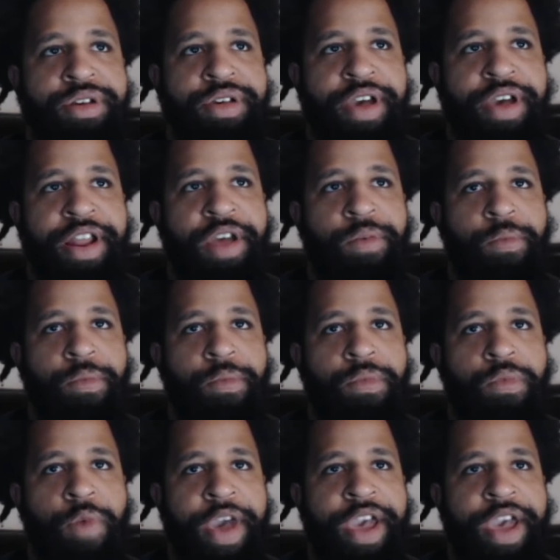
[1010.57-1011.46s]
and then
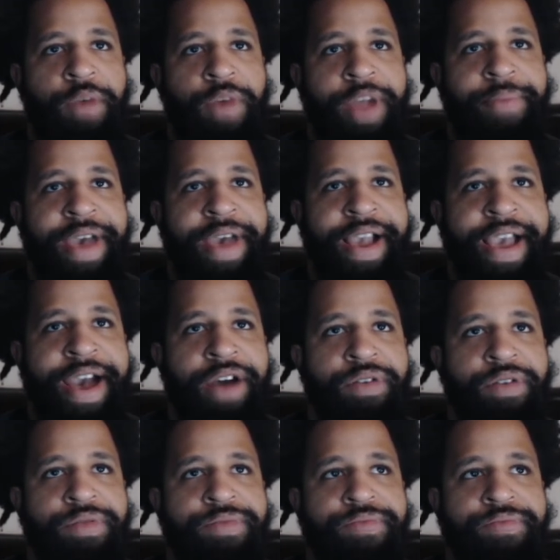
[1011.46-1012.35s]
wham, right back out.
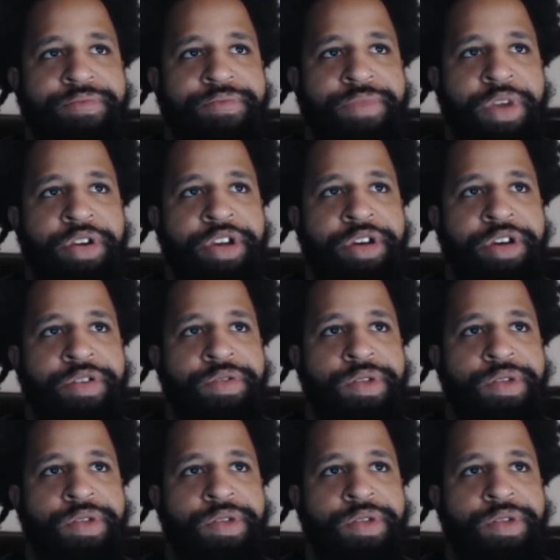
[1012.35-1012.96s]
There he goes.